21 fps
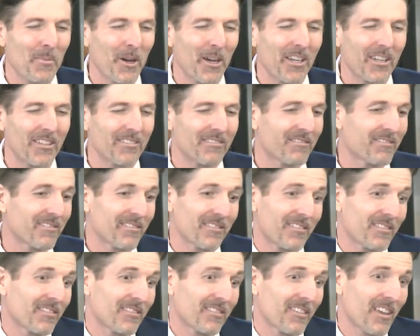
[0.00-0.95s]
But
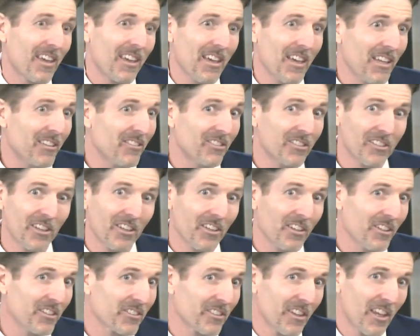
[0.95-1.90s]
they had
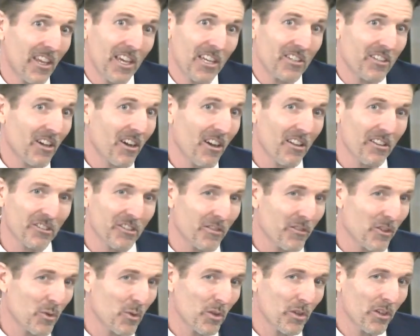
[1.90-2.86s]
skills and they had knowledge
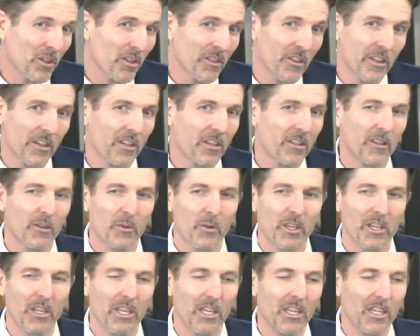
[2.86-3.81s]
of the world that
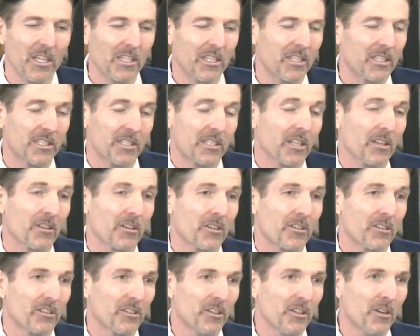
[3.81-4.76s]
we needed to
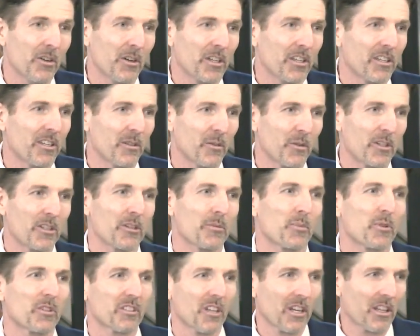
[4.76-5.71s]
learn too. And when you're
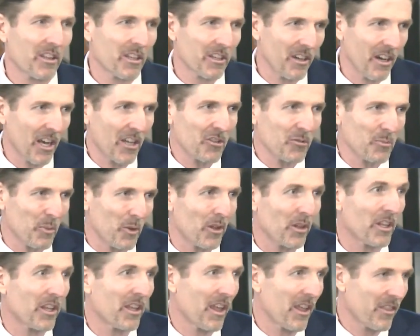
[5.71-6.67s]
presenting the
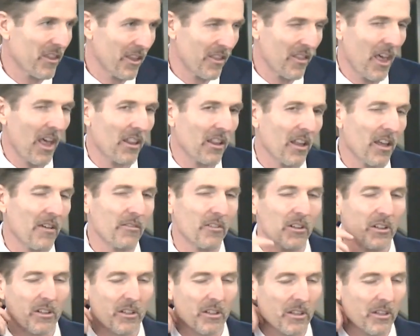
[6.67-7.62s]
gospel in that
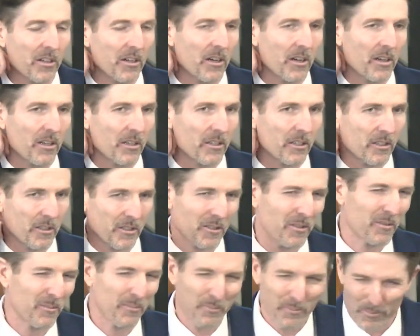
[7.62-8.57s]
level,
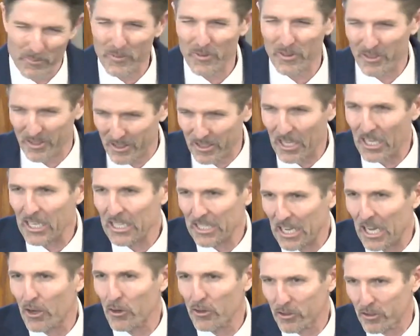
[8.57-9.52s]
getting
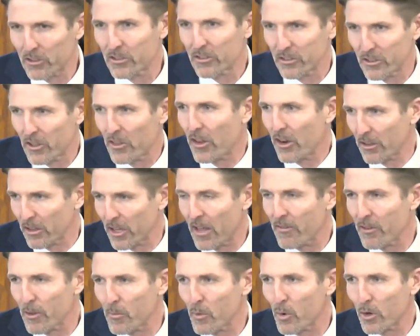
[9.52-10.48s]
down to their
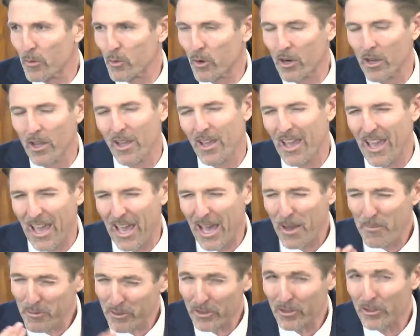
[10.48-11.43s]
level more and more,
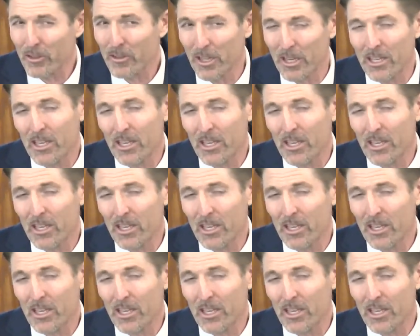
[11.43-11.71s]
absolutely.